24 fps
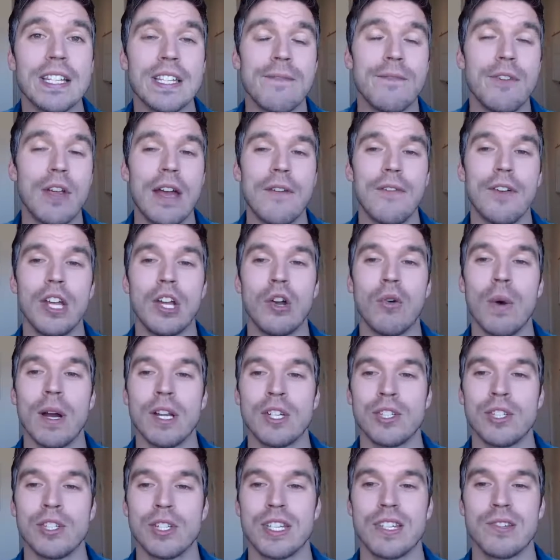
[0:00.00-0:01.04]
if you have any
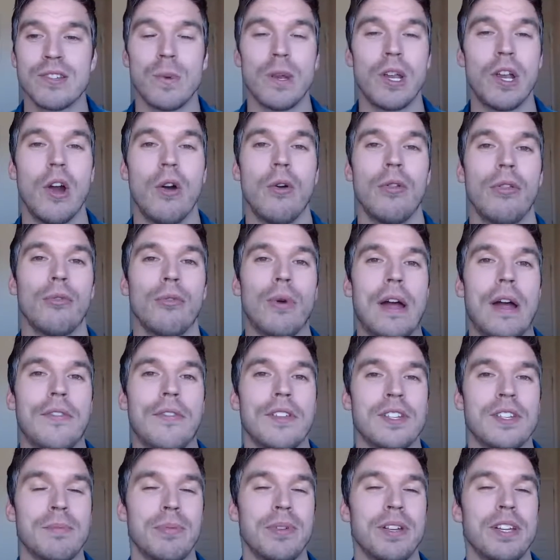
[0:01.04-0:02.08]
questions as we go throughout
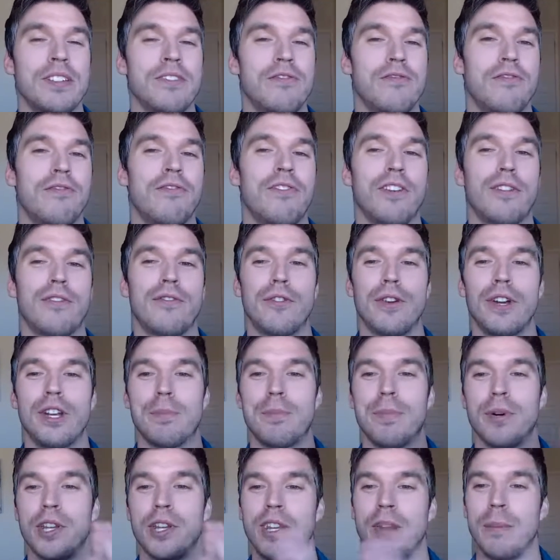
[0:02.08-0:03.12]
this, please feel free to
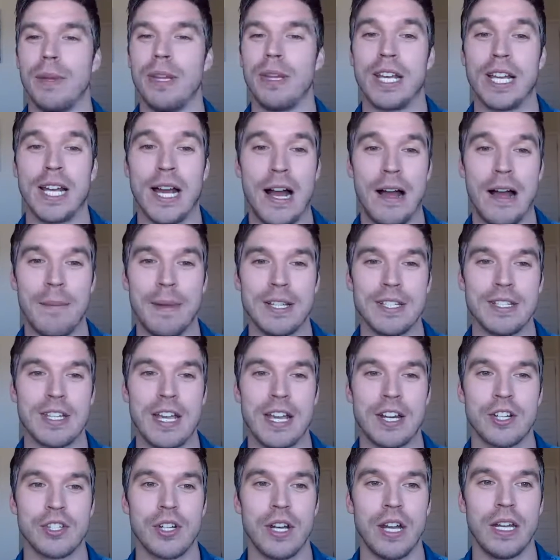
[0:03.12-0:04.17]
put them in the comment
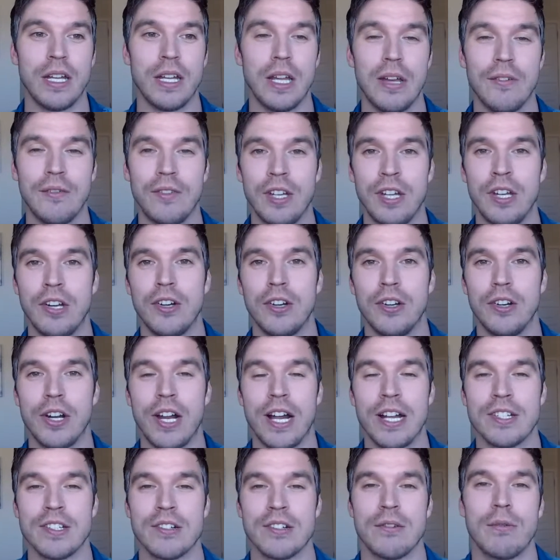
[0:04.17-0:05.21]
section. I'd love to hear your
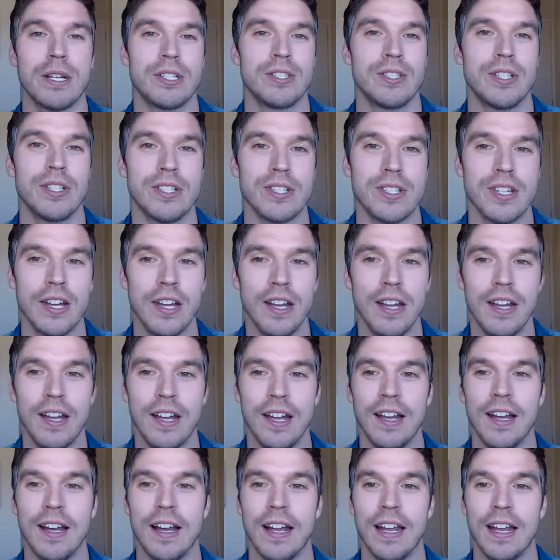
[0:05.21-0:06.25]
guys' questions.
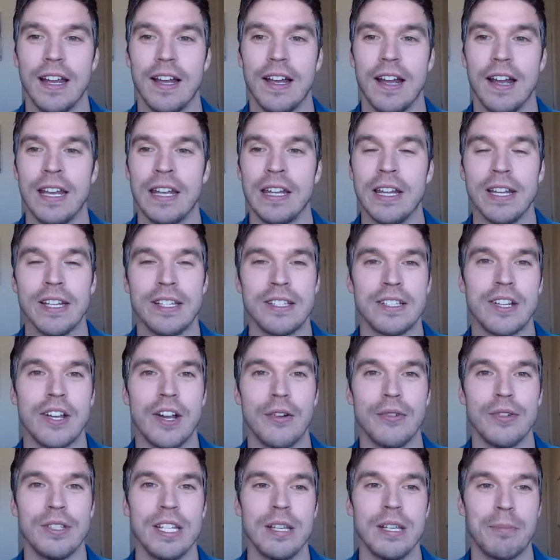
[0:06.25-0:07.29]
I'd like to
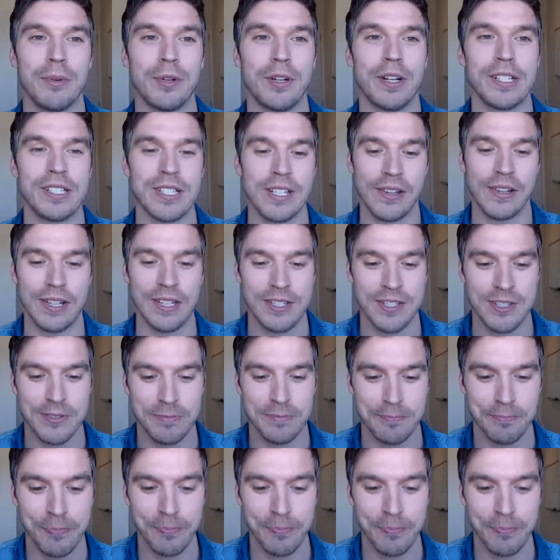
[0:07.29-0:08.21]
go deeper into this.